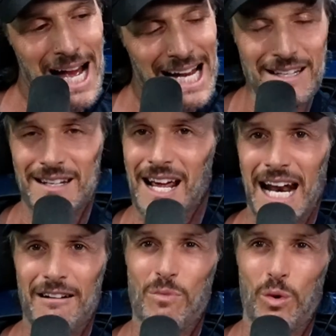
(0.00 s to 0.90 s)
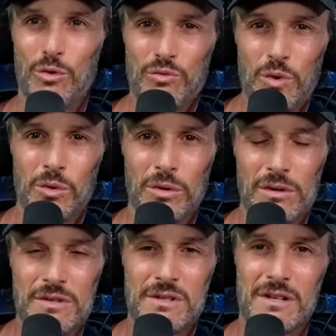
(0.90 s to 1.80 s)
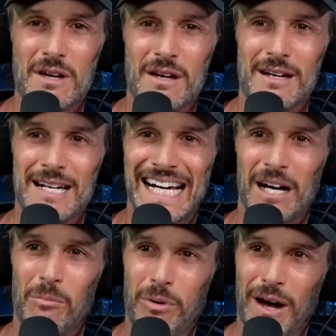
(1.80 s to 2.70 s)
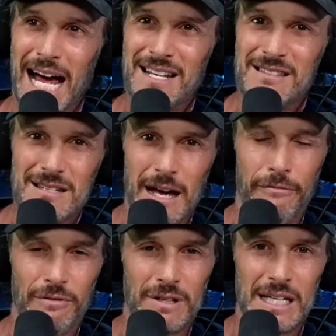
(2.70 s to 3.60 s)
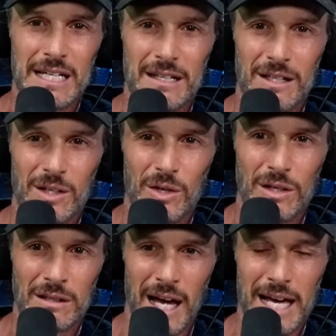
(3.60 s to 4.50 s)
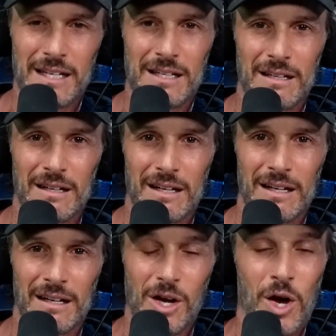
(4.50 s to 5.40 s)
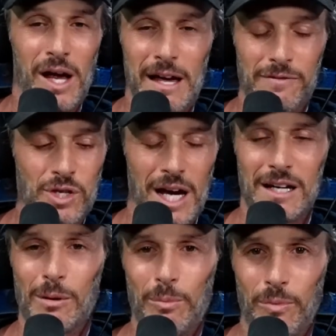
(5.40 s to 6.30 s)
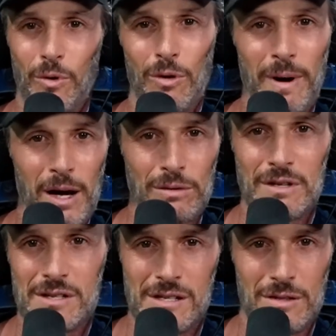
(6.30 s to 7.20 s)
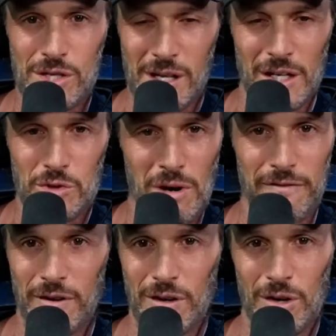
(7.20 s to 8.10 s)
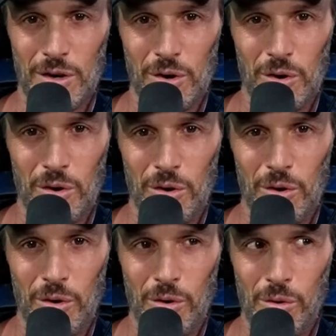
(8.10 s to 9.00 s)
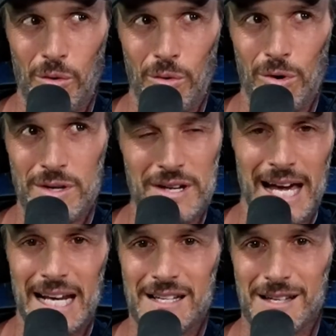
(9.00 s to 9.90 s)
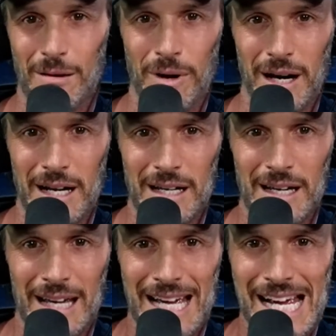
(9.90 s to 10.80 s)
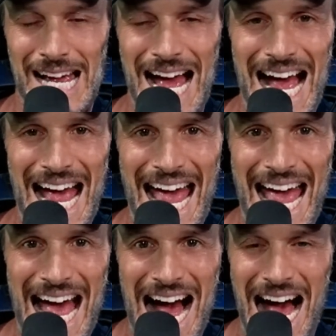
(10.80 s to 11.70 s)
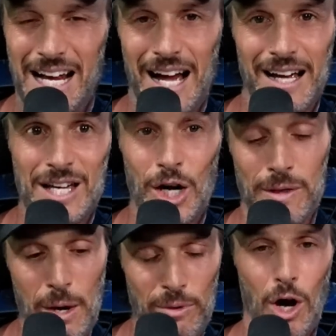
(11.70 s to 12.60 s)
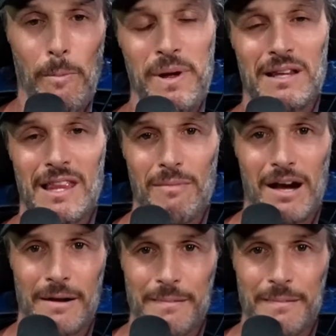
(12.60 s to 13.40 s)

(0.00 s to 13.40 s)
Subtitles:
I did not have more rules, but I definitely, like, if Jacob or my oldest son, Trevor, were dating somebody, they would go pick them up.